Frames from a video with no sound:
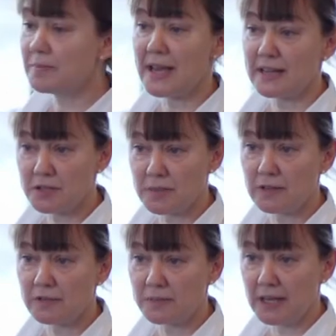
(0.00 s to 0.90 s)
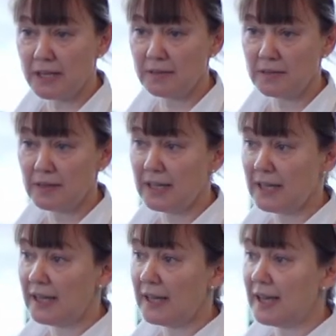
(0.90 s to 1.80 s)
management of pain
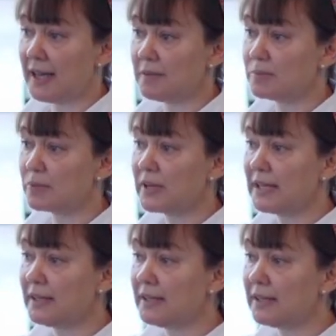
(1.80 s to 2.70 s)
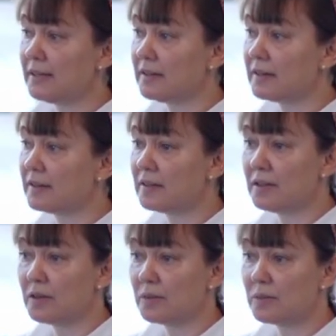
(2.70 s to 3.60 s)
and bring in,
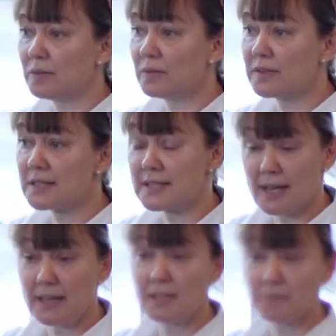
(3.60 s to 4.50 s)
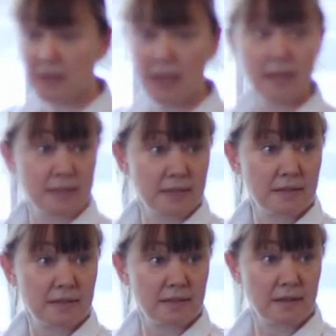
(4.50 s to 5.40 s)
you know, the science behind
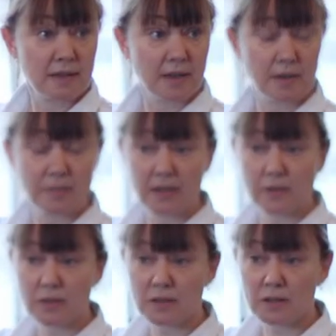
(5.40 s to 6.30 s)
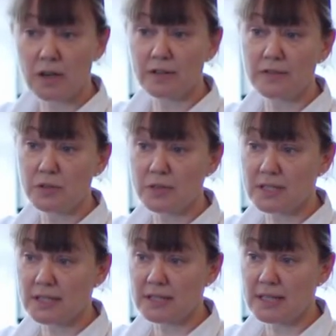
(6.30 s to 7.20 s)
it. And there's a lot of
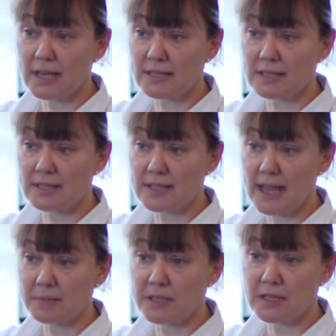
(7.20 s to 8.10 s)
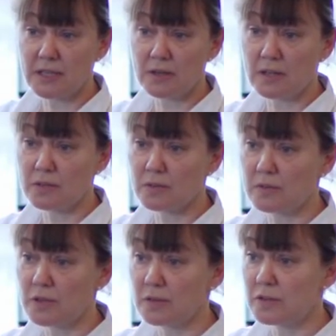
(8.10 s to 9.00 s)
interesting science that's happened here at sort
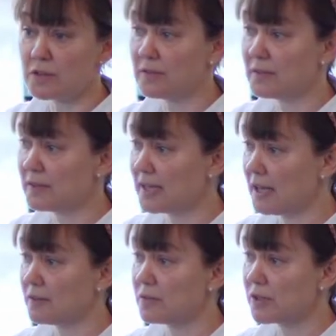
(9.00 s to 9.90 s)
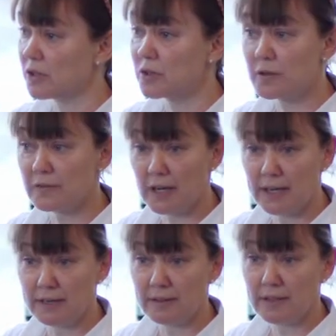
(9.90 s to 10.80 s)
of the University of California,
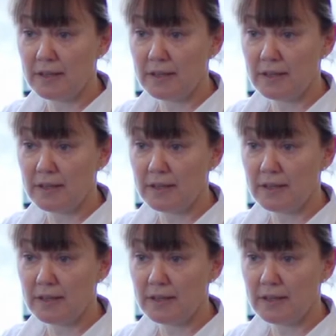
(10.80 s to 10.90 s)
Irvine,